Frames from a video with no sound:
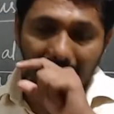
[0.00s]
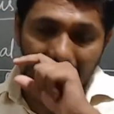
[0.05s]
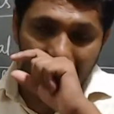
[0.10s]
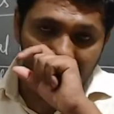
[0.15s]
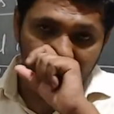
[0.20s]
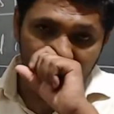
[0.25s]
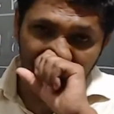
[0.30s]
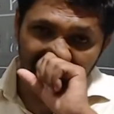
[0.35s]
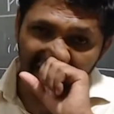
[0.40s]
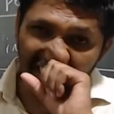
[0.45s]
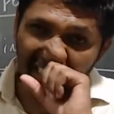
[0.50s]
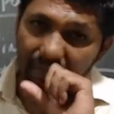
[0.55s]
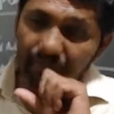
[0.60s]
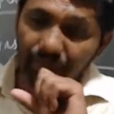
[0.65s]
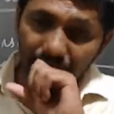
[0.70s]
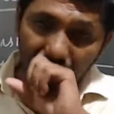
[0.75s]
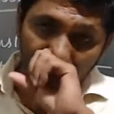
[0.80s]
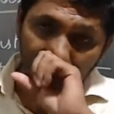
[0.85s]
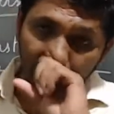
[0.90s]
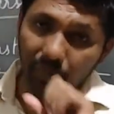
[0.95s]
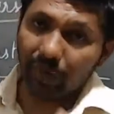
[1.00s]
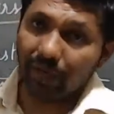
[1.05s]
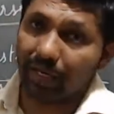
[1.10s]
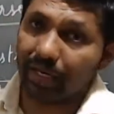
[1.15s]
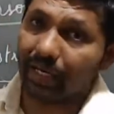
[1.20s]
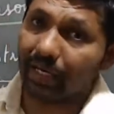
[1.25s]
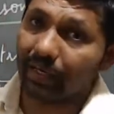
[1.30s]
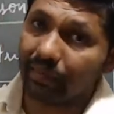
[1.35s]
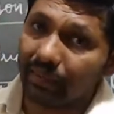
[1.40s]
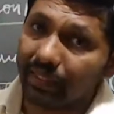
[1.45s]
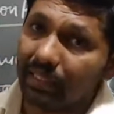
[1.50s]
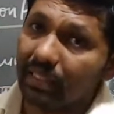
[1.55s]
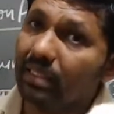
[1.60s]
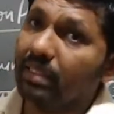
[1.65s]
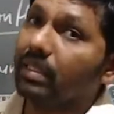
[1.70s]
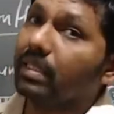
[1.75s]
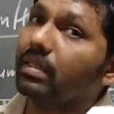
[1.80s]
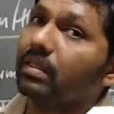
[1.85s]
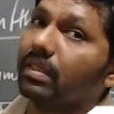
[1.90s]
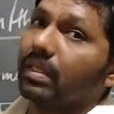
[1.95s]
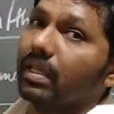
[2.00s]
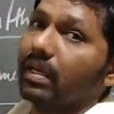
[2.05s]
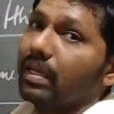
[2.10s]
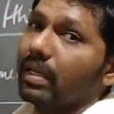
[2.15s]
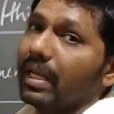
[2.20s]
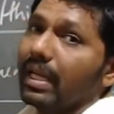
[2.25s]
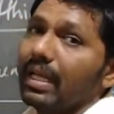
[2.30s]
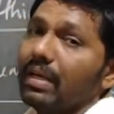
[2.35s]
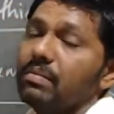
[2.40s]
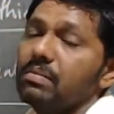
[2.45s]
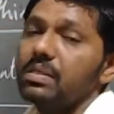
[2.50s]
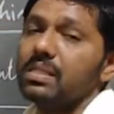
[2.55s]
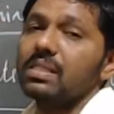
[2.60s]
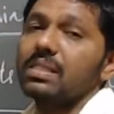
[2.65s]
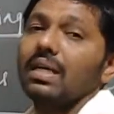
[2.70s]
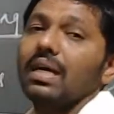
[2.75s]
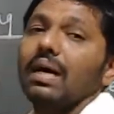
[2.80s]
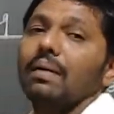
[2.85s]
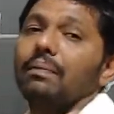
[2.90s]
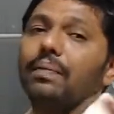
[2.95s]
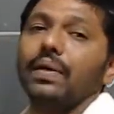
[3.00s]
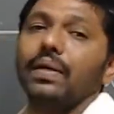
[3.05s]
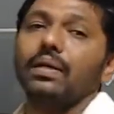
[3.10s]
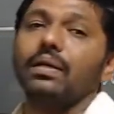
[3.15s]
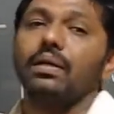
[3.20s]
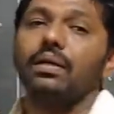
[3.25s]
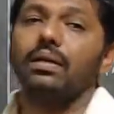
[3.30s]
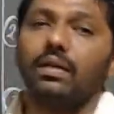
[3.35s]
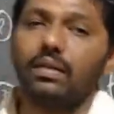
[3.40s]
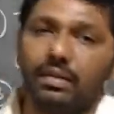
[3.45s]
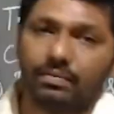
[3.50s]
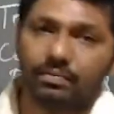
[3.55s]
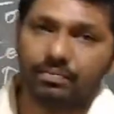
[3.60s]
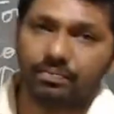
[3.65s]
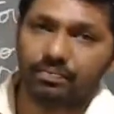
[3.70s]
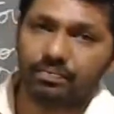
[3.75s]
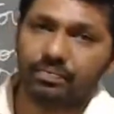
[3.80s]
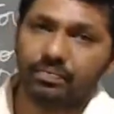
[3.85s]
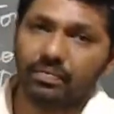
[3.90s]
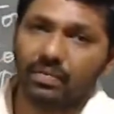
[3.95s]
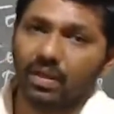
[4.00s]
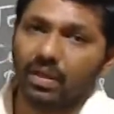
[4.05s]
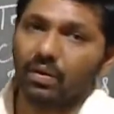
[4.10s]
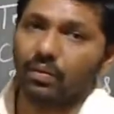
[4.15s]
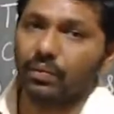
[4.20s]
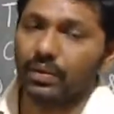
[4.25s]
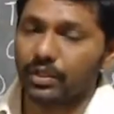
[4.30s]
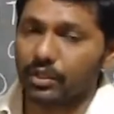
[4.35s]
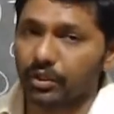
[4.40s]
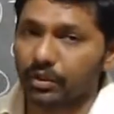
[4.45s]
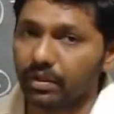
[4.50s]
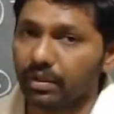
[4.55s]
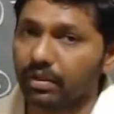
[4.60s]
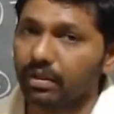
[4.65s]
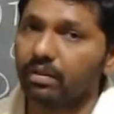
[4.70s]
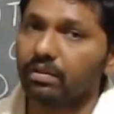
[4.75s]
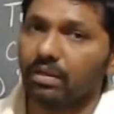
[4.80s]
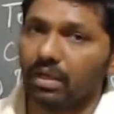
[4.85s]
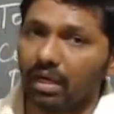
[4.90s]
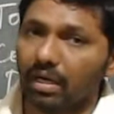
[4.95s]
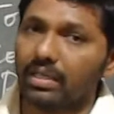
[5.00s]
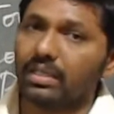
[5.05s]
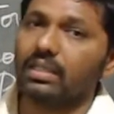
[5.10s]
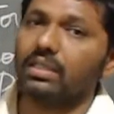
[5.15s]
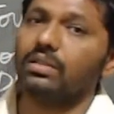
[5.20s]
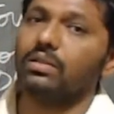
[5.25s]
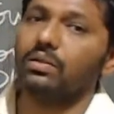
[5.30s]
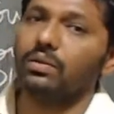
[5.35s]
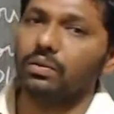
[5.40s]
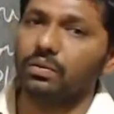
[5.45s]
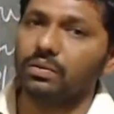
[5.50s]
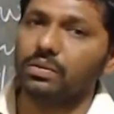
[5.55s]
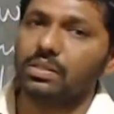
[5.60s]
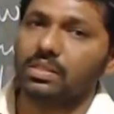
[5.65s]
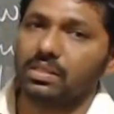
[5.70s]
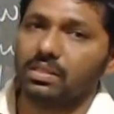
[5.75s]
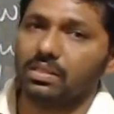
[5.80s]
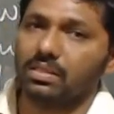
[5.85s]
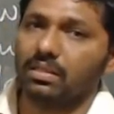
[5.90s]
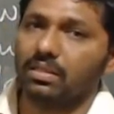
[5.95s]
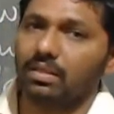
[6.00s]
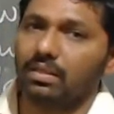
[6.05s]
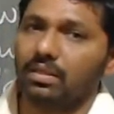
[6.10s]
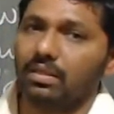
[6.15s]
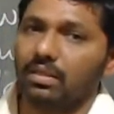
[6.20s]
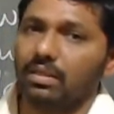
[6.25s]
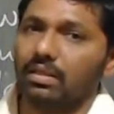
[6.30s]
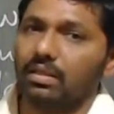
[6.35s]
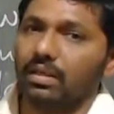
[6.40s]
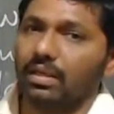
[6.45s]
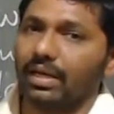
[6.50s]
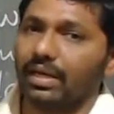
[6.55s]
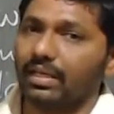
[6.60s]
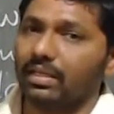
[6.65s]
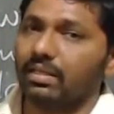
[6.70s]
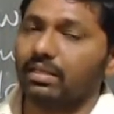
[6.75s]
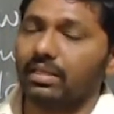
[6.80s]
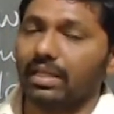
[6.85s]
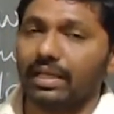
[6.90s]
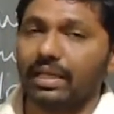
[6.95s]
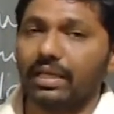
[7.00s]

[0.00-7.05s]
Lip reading: article wherever the names appear. We should not use, right? The